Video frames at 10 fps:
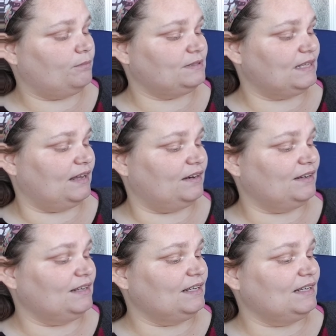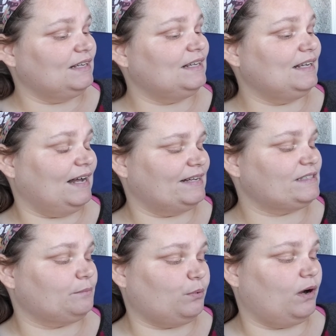said, he has
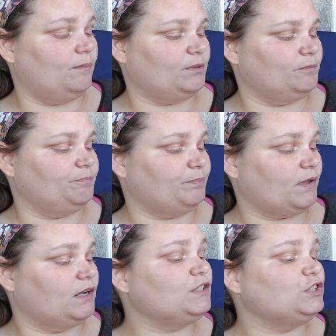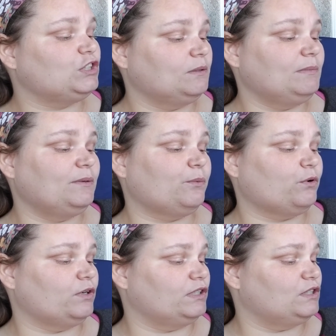a problem. Jimmy
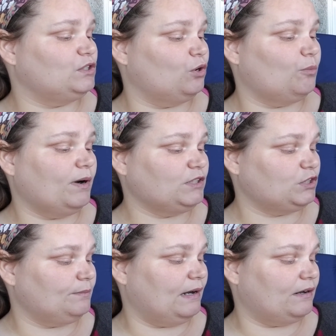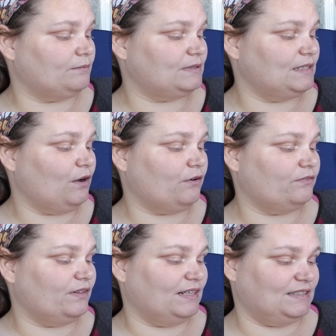worries so much about
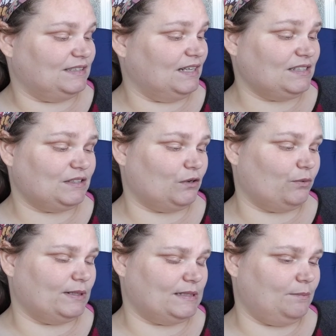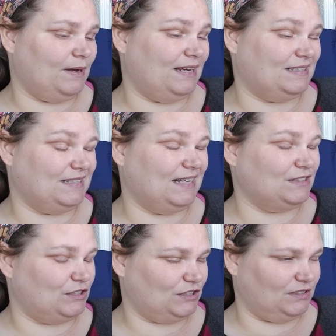himself that he doesn't always pay
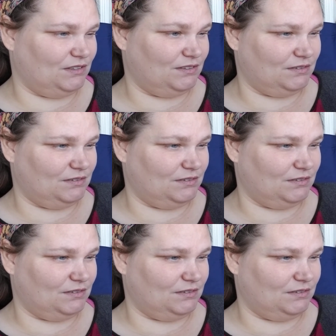attention.